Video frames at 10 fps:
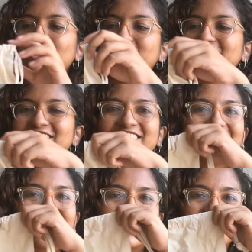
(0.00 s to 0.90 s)
Look at this
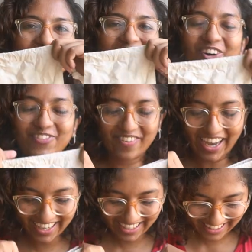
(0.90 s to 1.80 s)
really cute cloth
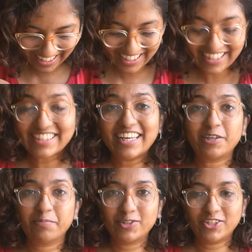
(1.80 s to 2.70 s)
bag that they
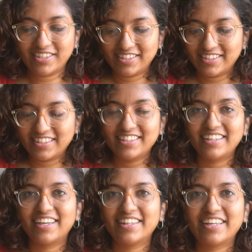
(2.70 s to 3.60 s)
send purchases in,
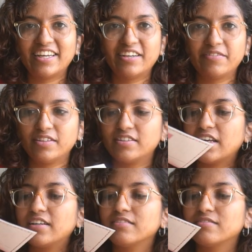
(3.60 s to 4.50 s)
and they even
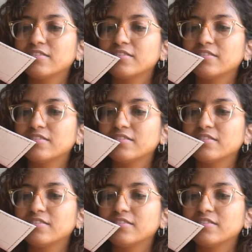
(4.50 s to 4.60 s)
send